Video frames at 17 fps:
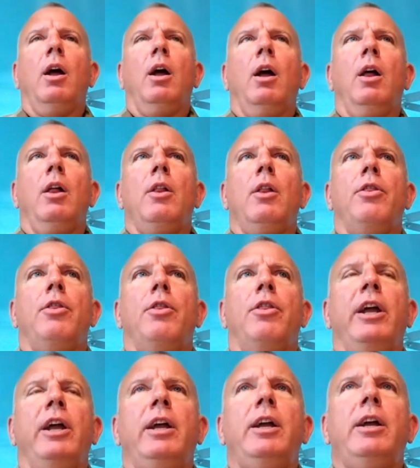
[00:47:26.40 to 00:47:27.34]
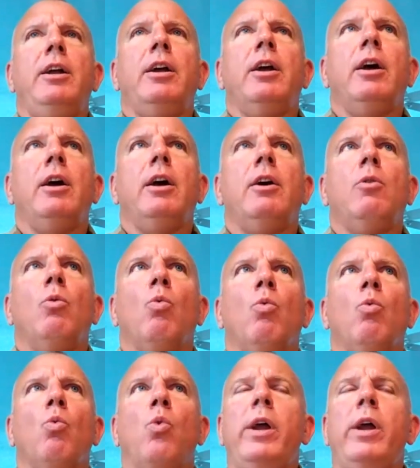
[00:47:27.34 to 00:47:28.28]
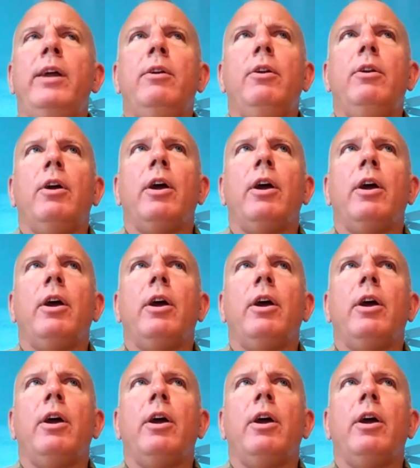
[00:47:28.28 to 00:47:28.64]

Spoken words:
the we